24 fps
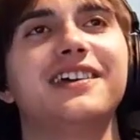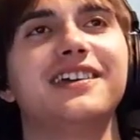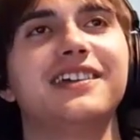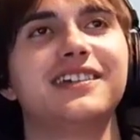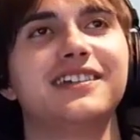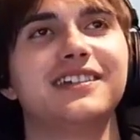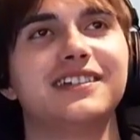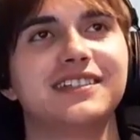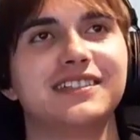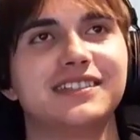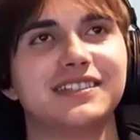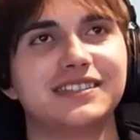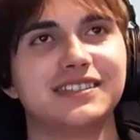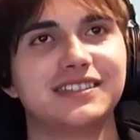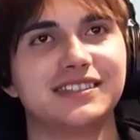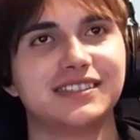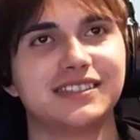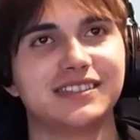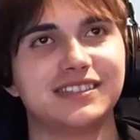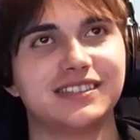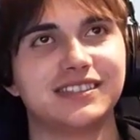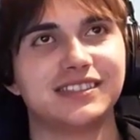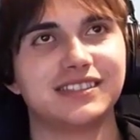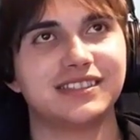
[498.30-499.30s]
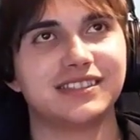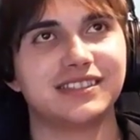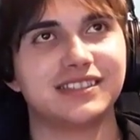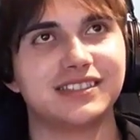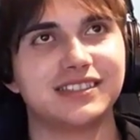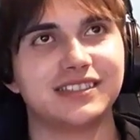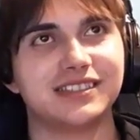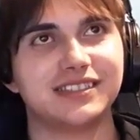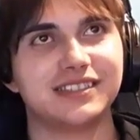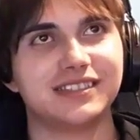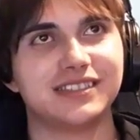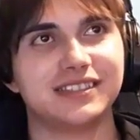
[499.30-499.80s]

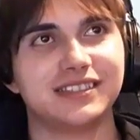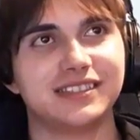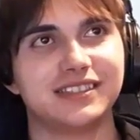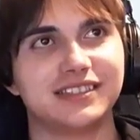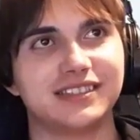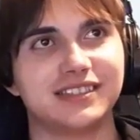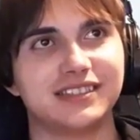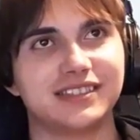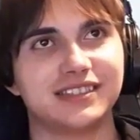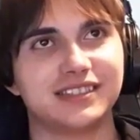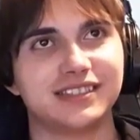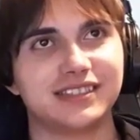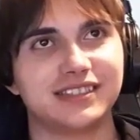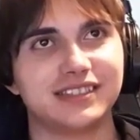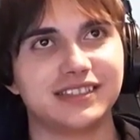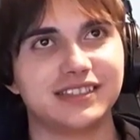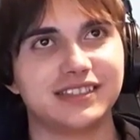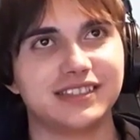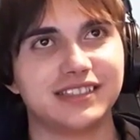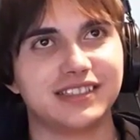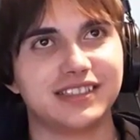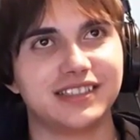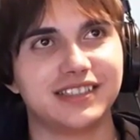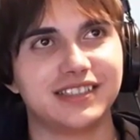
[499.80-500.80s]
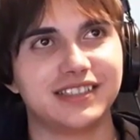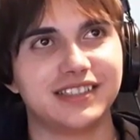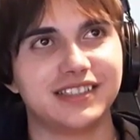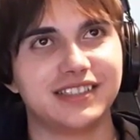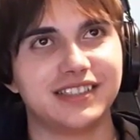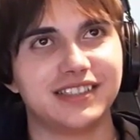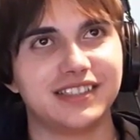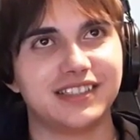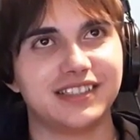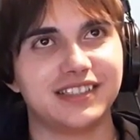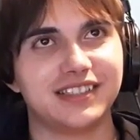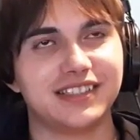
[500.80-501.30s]

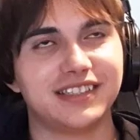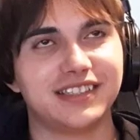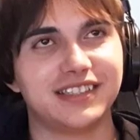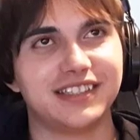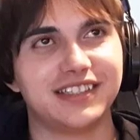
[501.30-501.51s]
[no speech]